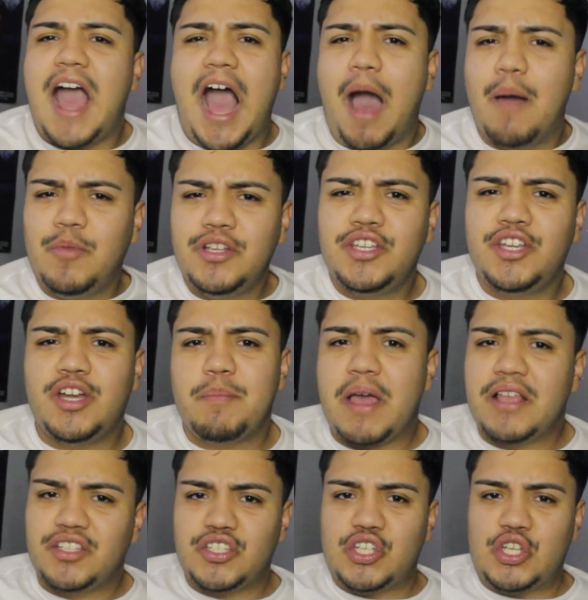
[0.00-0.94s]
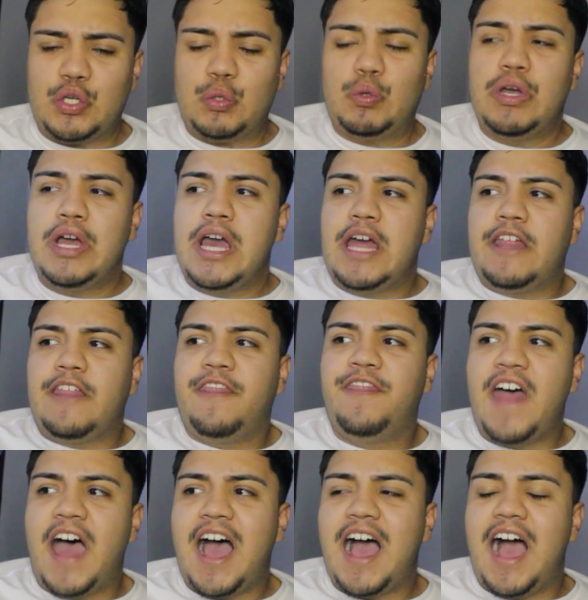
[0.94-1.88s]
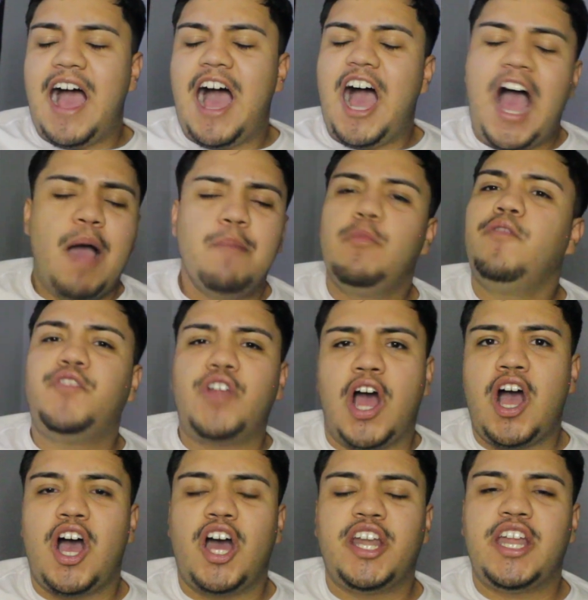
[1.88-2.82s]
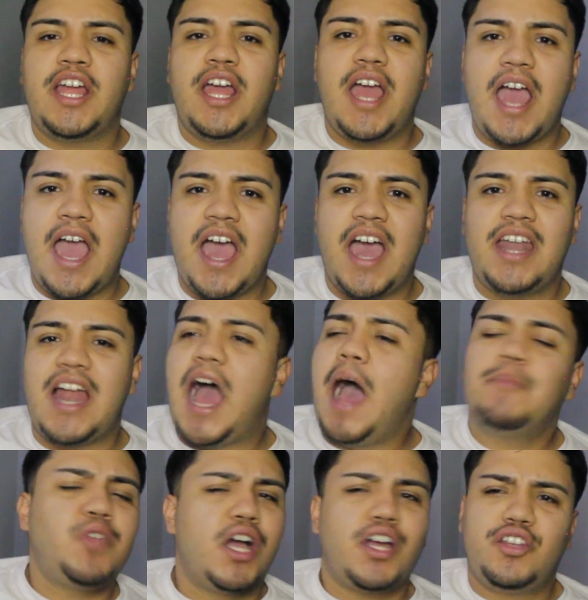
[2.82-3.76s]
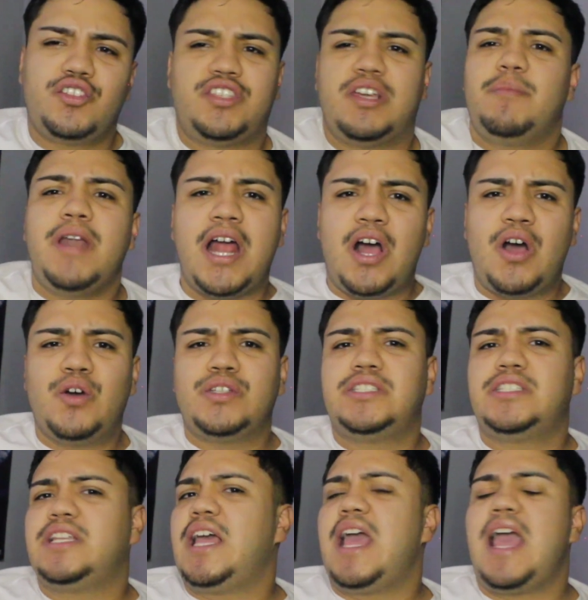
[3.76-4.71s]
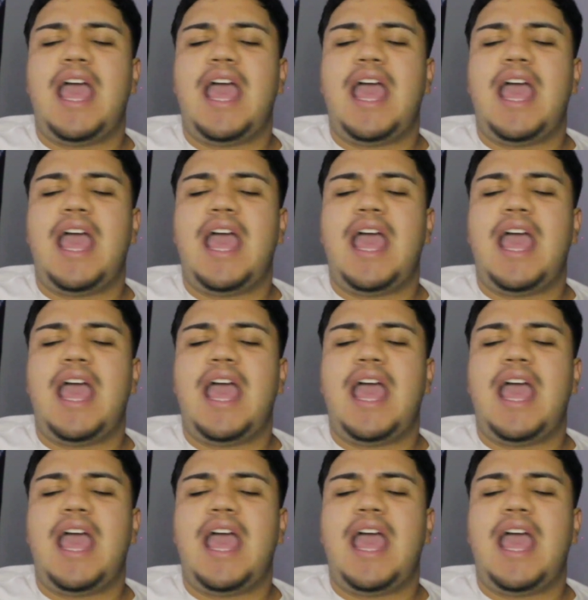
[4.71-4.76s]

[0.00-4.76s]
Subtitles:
I'm just here to message you that I moved on and I'm talking to someone else